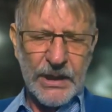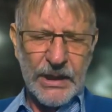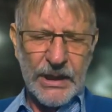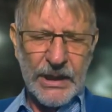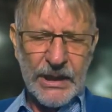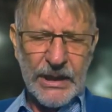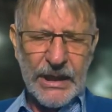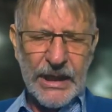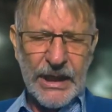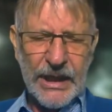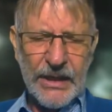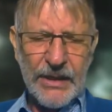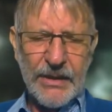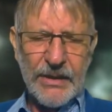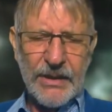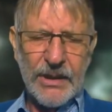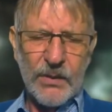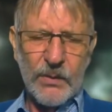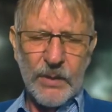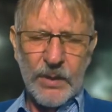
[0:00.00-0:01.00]
in
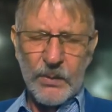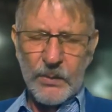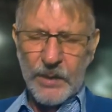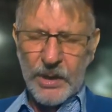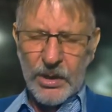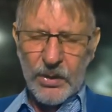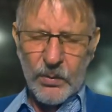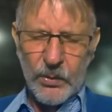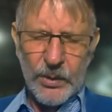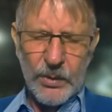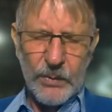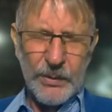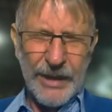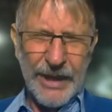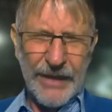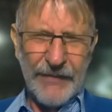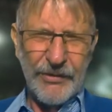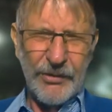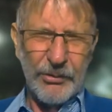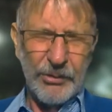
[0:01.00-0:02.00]
anything, when we
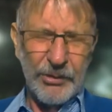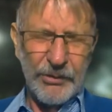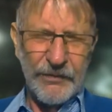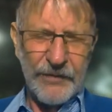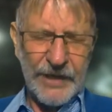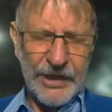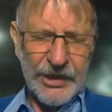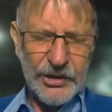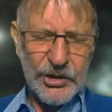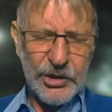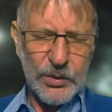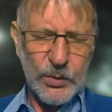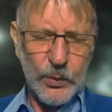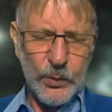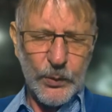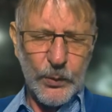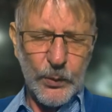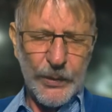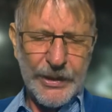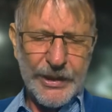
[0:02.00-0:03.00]
have a
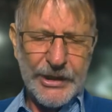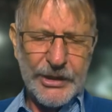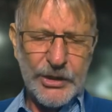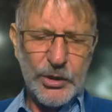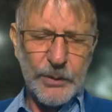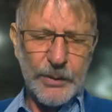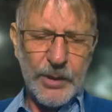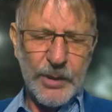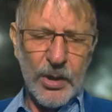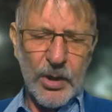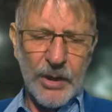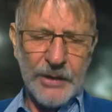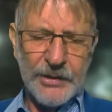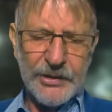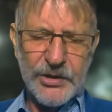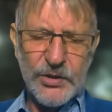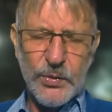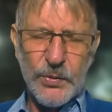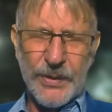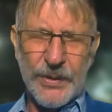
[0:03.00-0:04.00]
reflection, we need to be
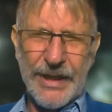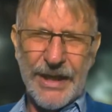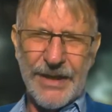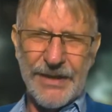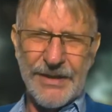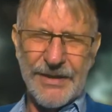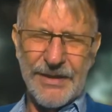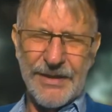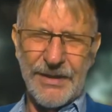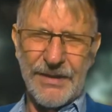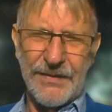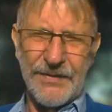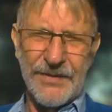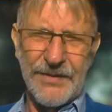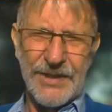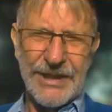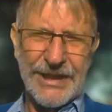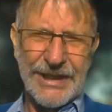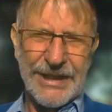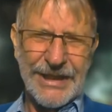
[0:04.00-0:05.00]
honest with
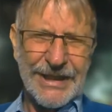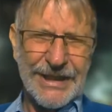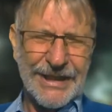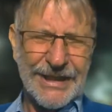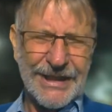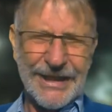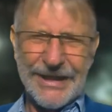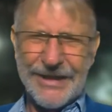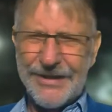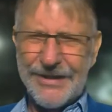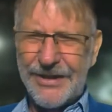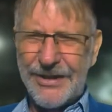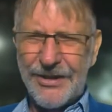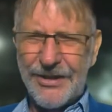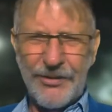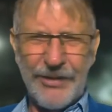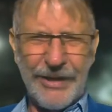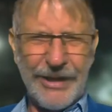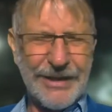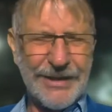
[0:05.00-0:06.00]
ourselves. That's the
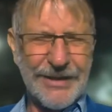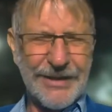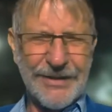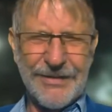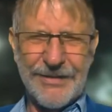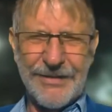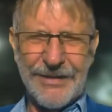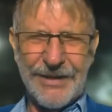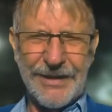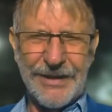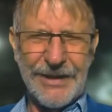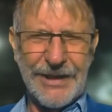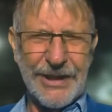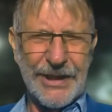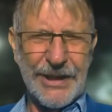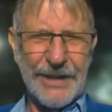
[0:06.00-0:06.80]
greatest thing.